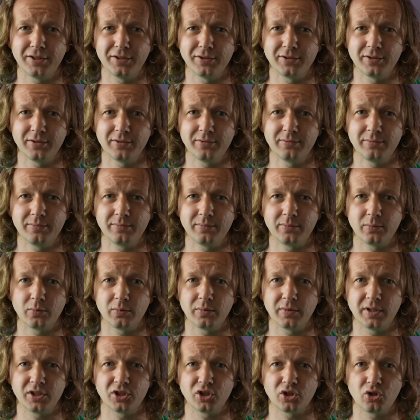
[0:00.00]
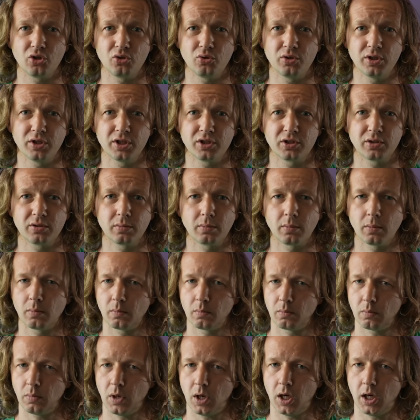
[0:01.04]
see you soon. Let's do this.
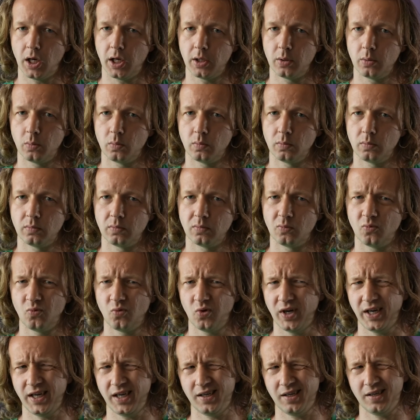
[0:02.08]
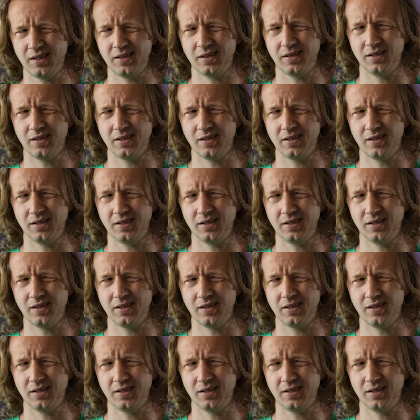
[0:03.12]
Bye. Wait.